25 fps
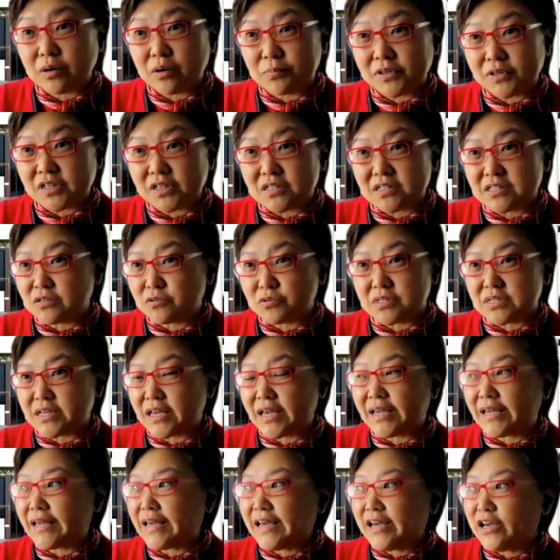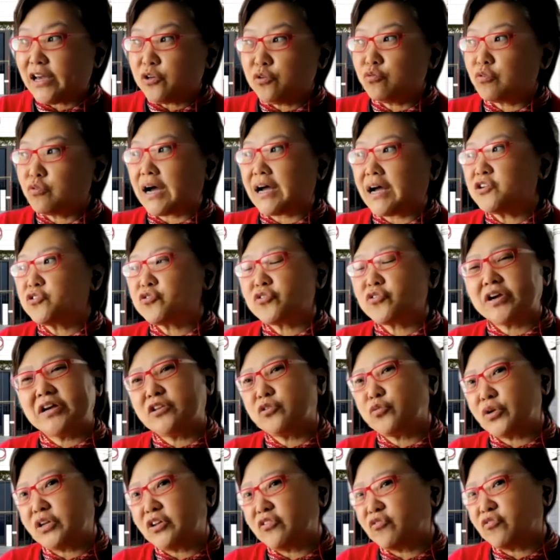because they were saying you can't train
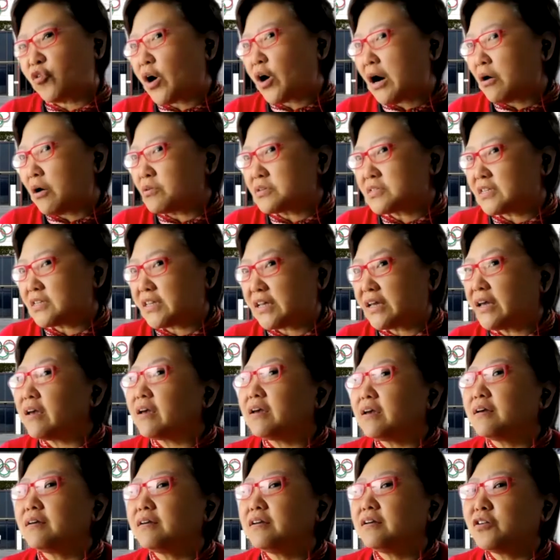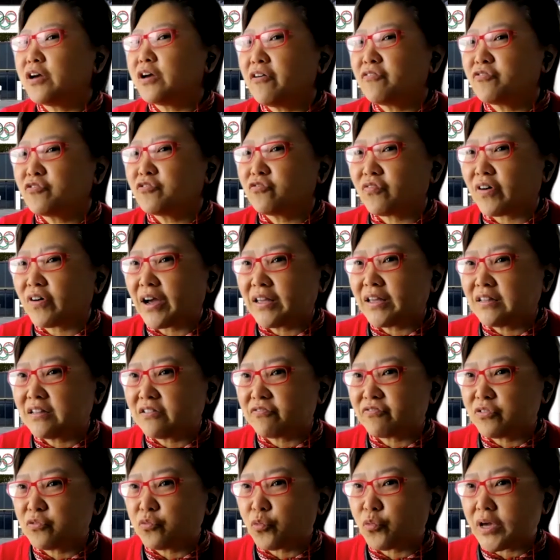24 hours a day. You have to find
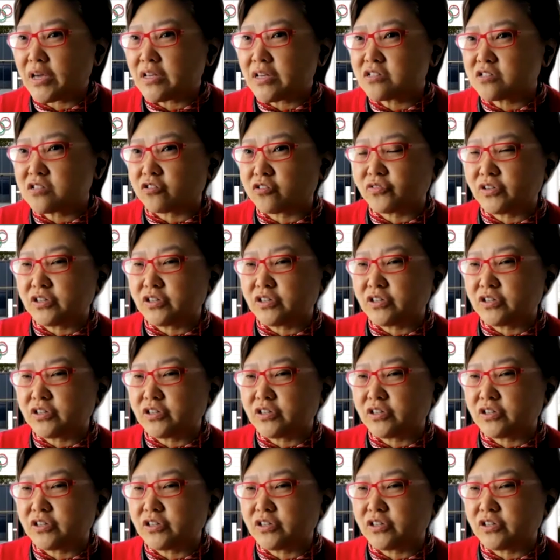different ways of